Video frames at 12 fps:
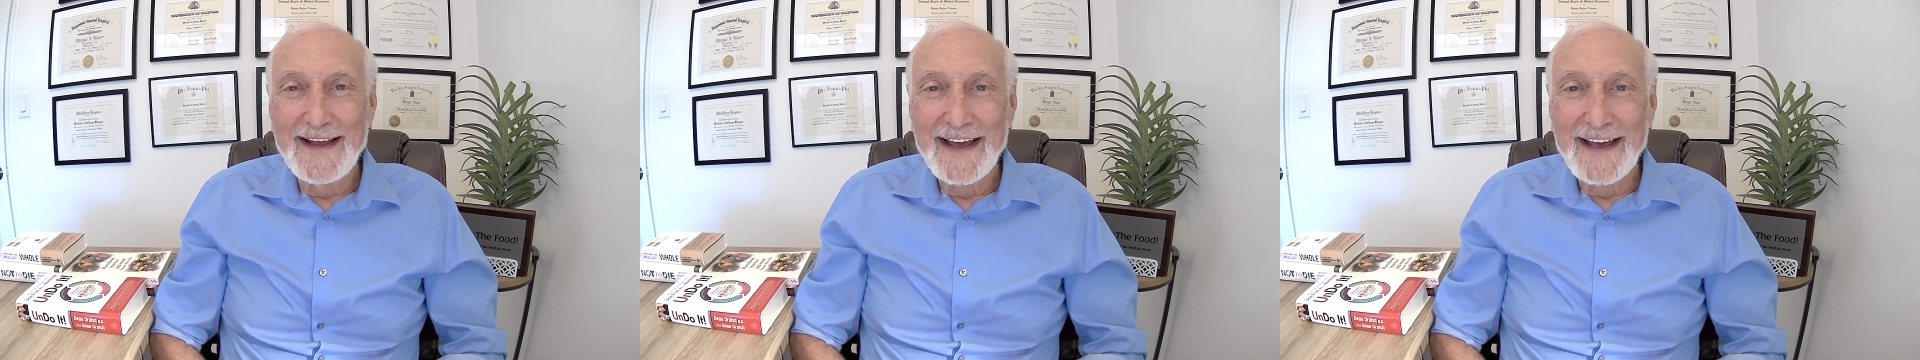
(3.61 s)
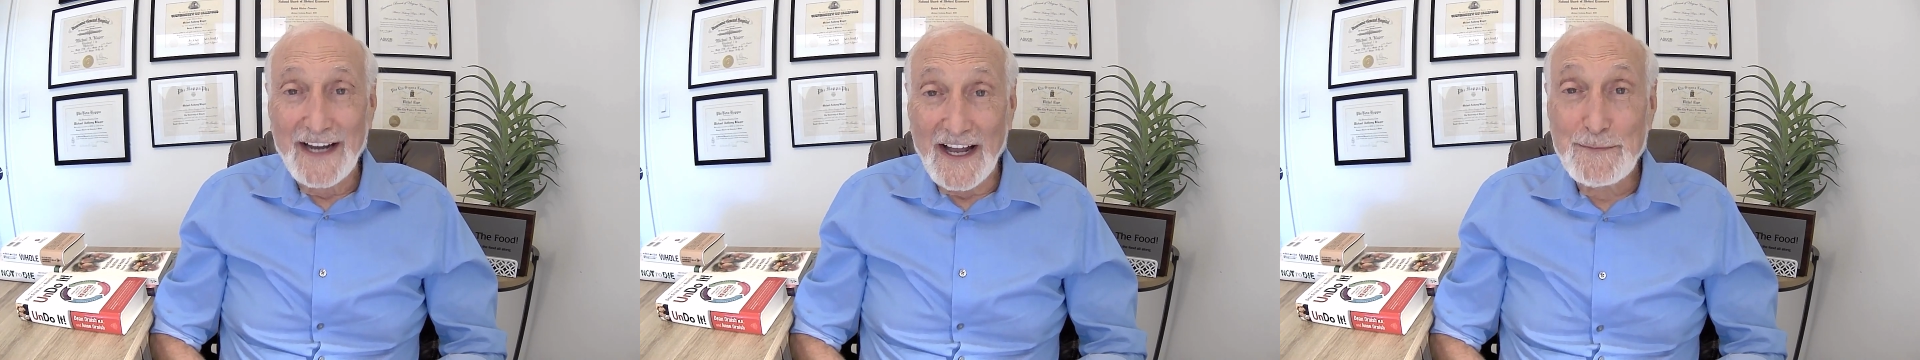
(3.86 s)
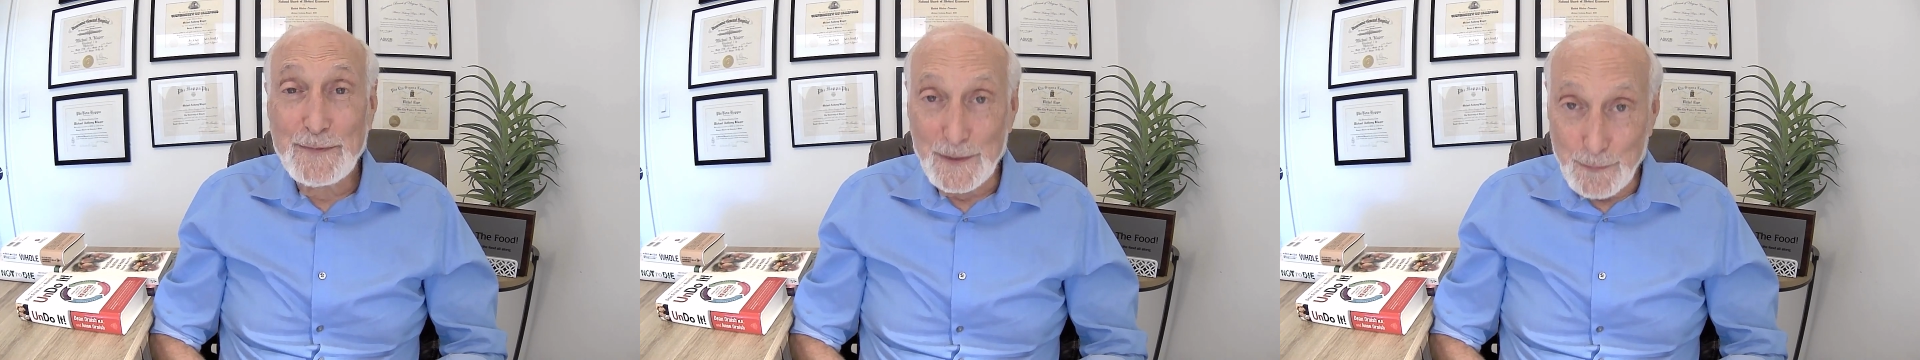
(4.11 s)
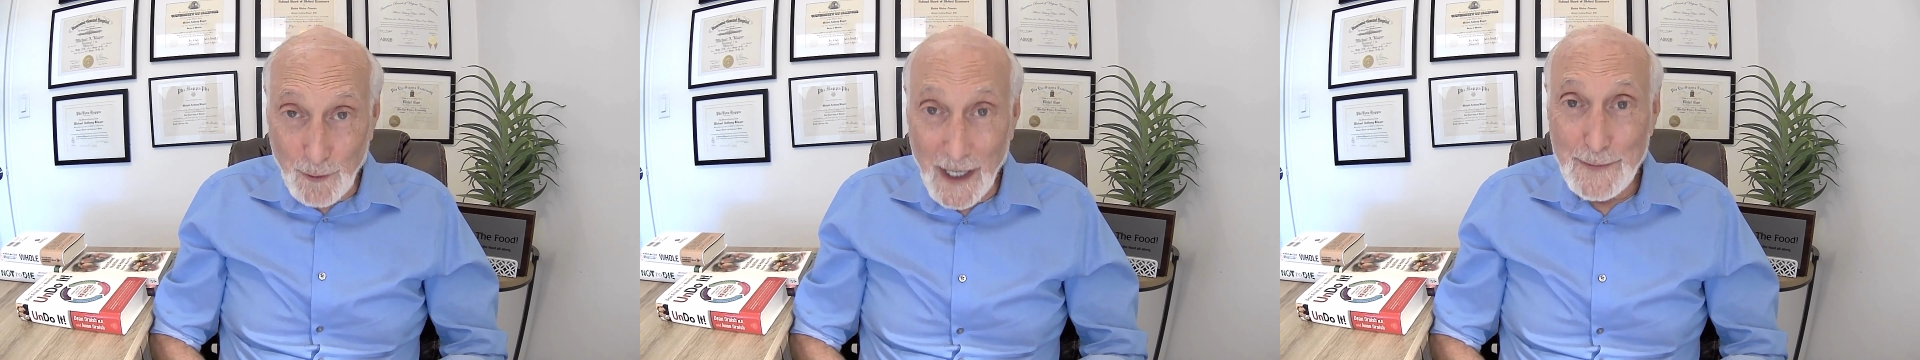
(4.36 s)
and I've been a
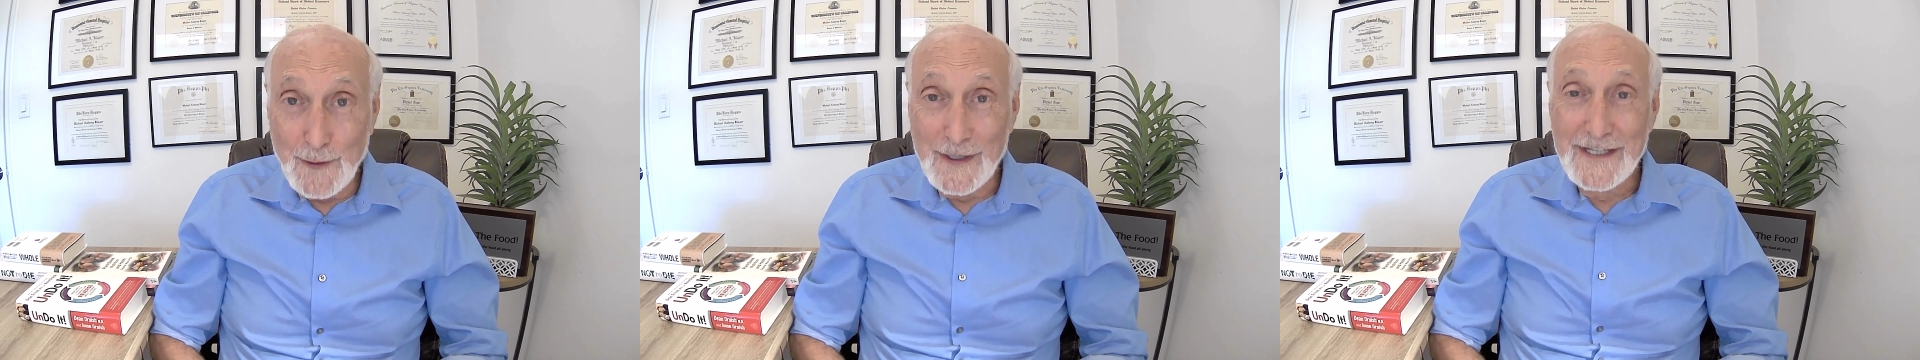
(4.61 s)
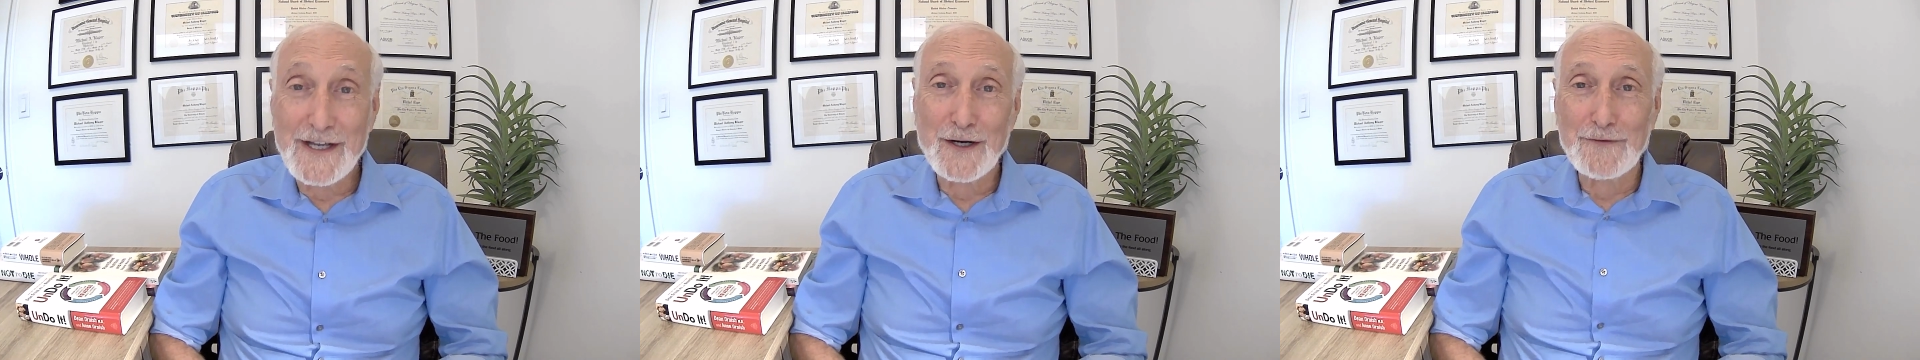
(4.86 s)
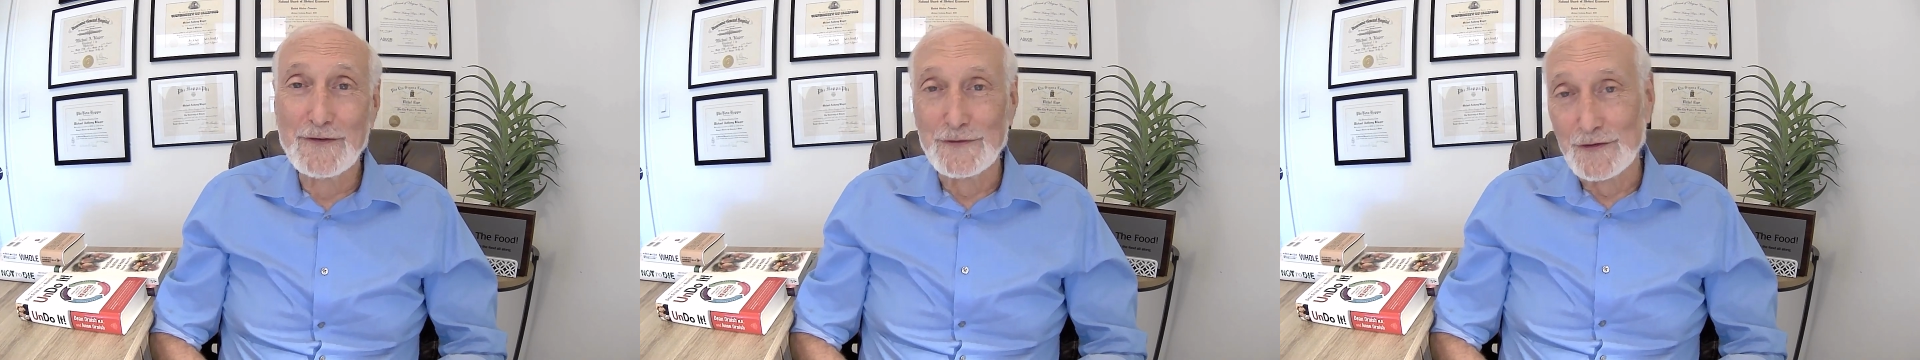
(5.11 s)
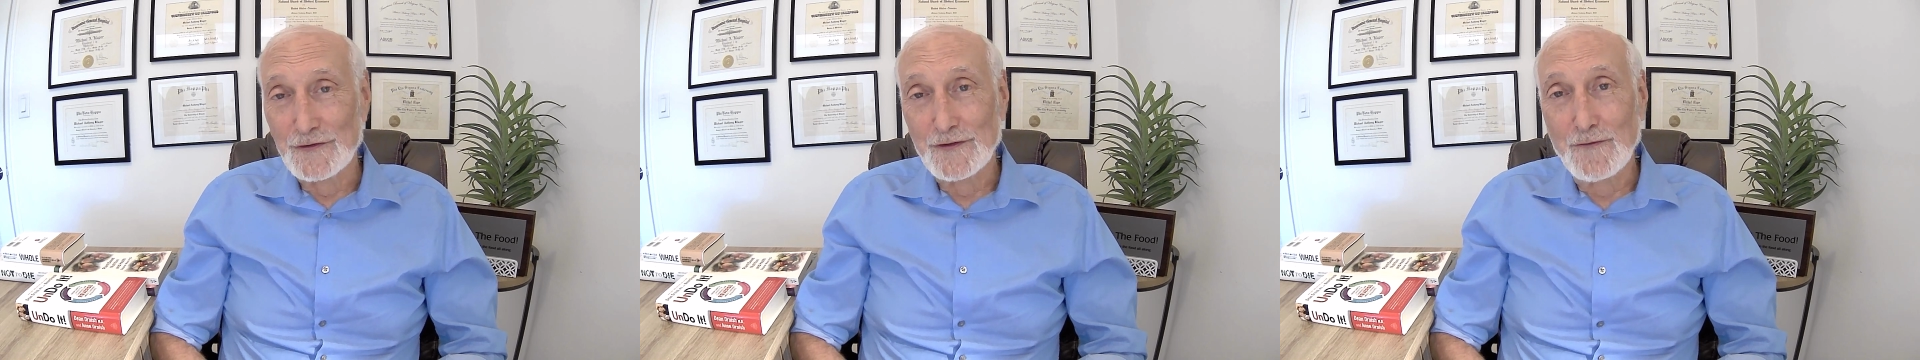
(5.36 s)
primary care physician